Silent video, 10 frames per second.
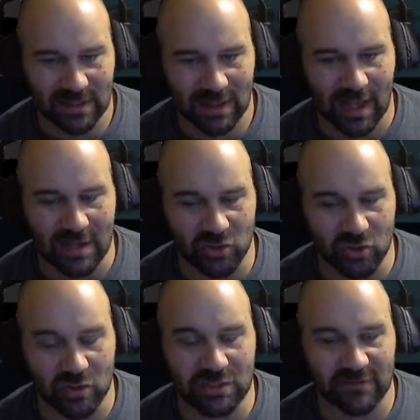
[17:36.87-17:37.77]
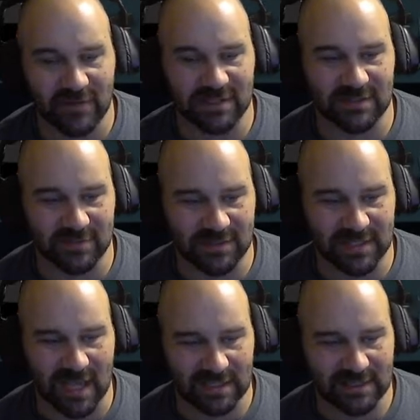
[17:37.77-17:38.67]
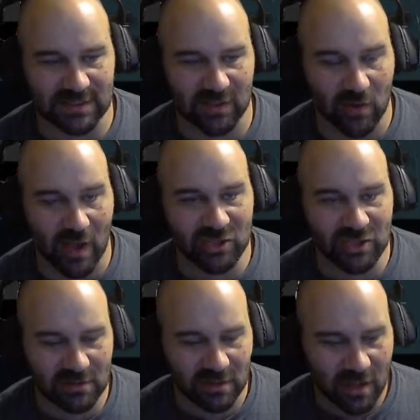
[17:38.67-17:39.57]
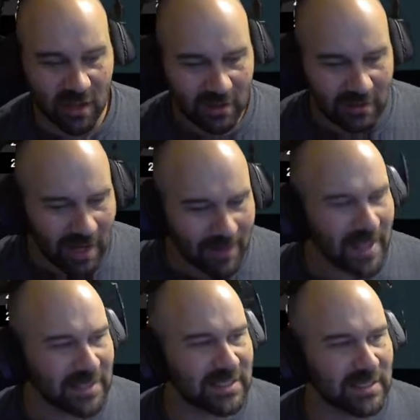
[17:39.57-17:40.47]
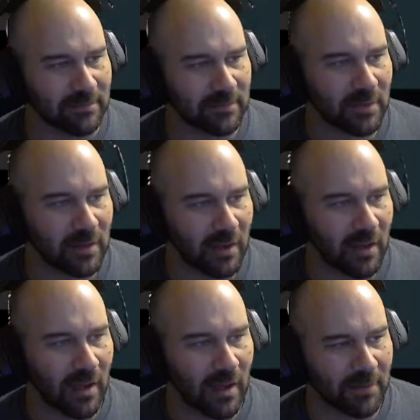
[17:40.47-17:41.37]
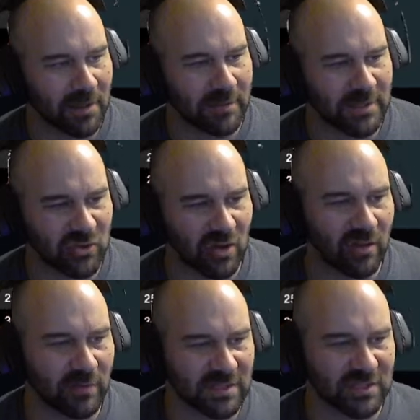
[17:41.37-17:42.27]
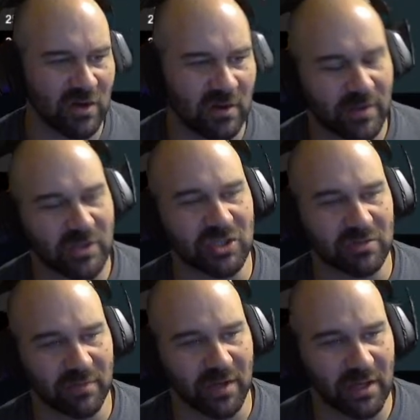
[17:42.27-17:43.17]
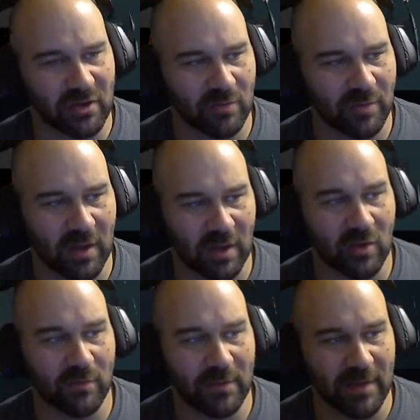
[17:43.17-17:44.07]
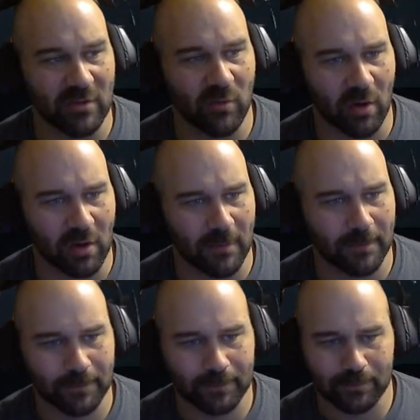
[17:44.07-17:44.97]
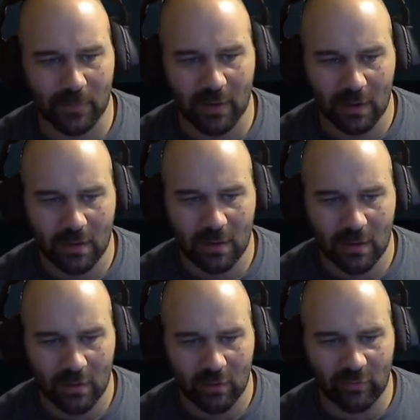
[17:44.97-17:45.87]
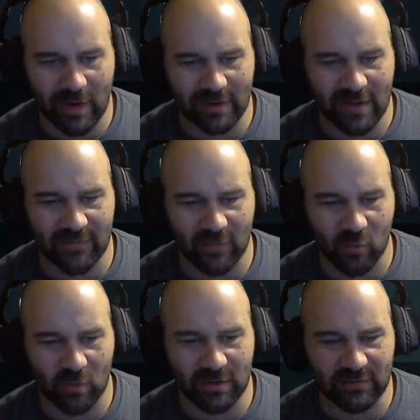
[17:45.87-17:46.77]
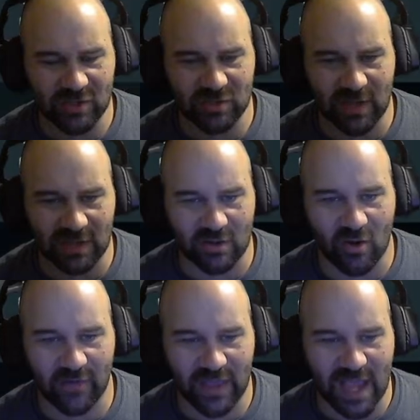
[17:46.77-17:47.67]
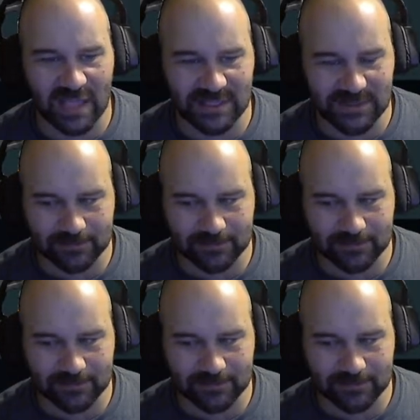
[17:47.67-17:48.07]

And good defensive stats. So actually, not a bad team. A little bit struggling with the starting pitching, but it could be made to work. Rounding off the Warden division, we got the Nova Cats.